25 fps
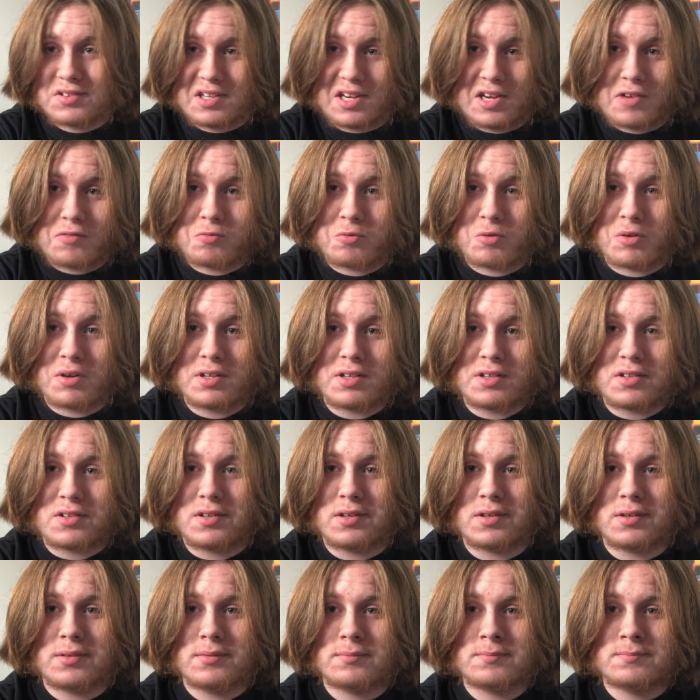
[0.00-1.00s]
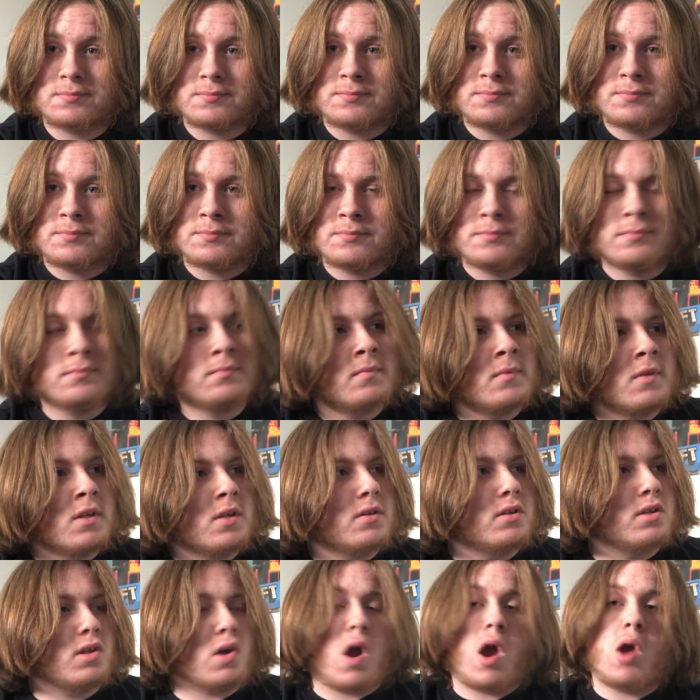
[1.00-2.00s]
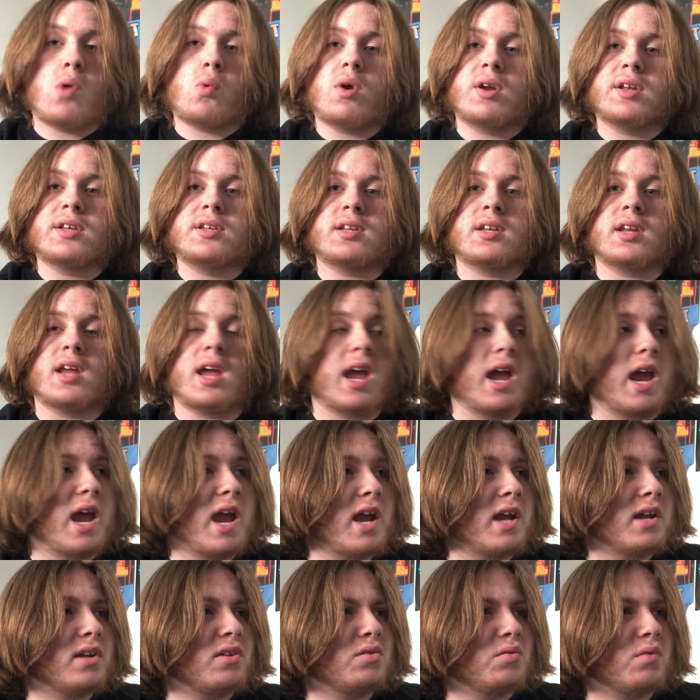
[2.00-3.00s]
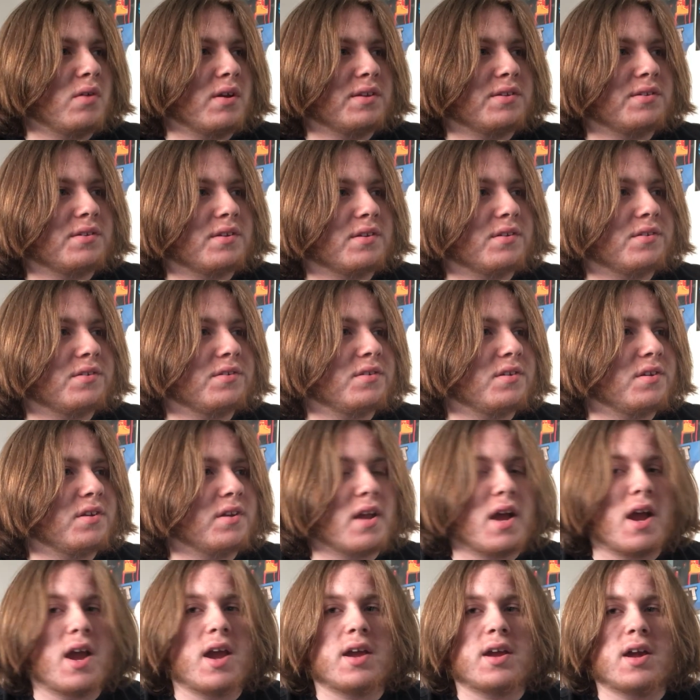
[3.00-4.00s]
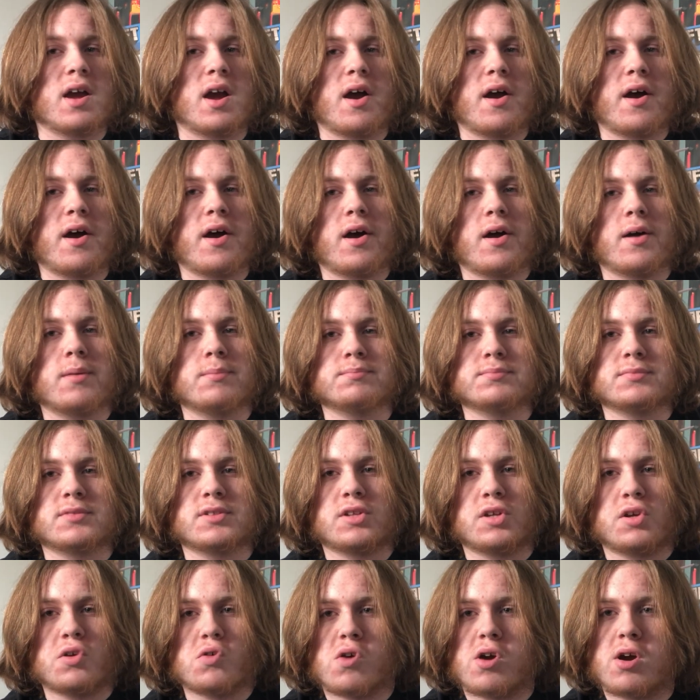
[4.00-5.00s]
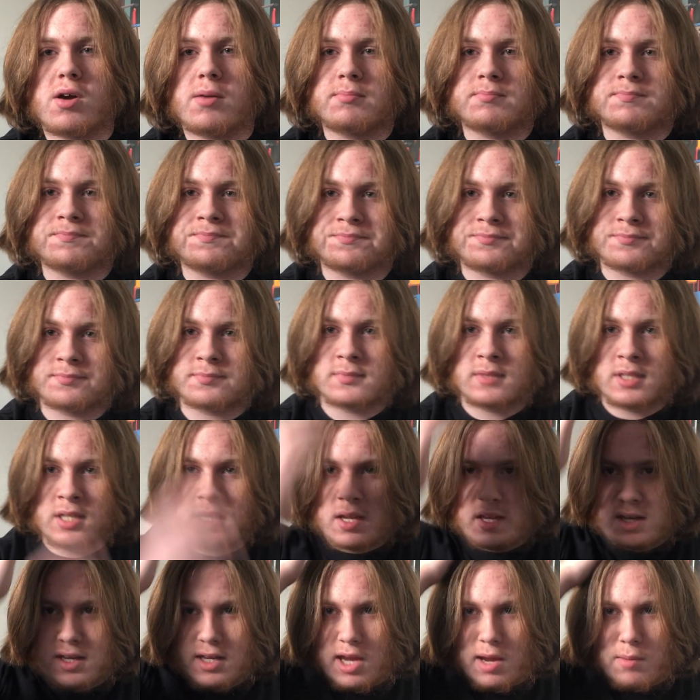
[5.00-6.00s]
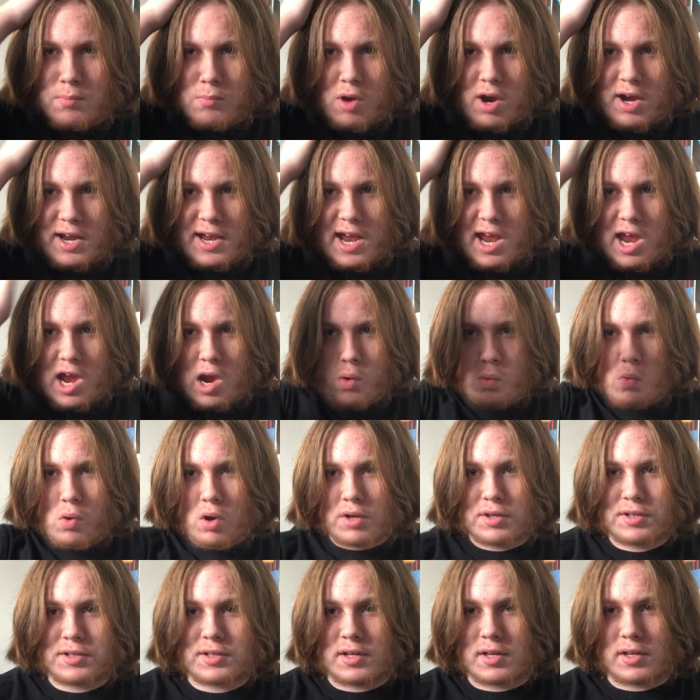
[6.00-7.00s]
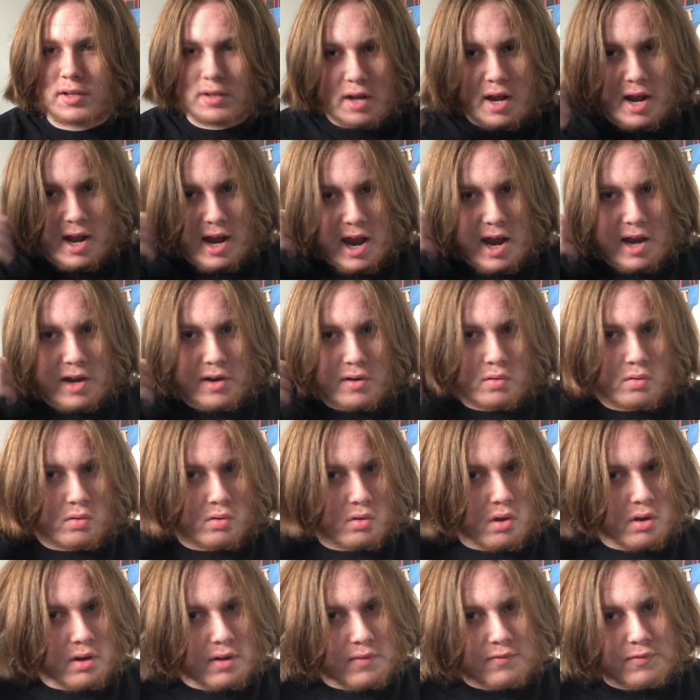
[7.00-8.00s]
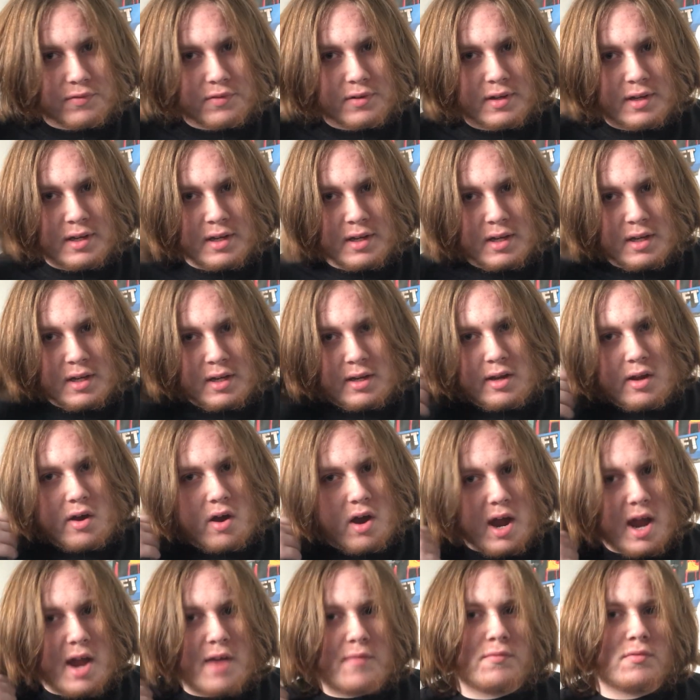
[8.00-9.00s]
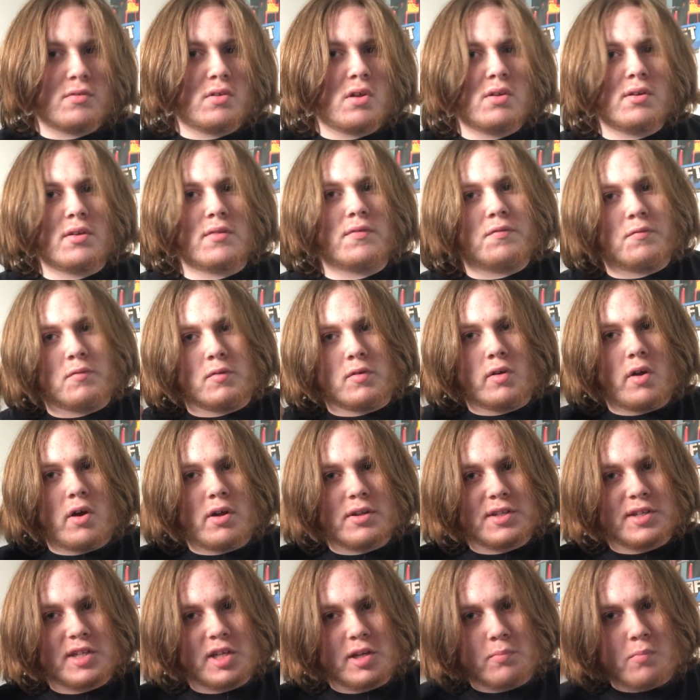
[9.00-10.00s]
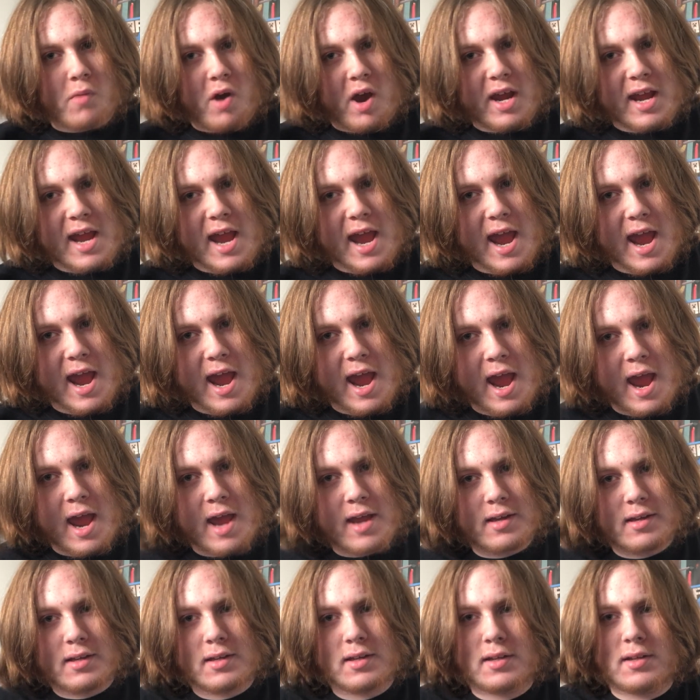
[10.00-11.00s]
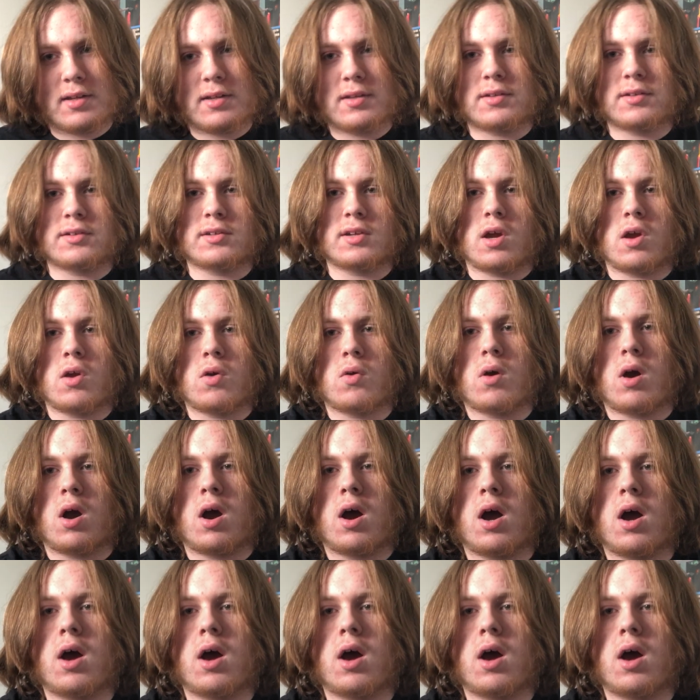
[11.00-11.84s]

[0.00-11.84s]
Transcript: different, so I went to the hairdressers today to get my hair washed because I had I have a lot of knots in my hair, cause so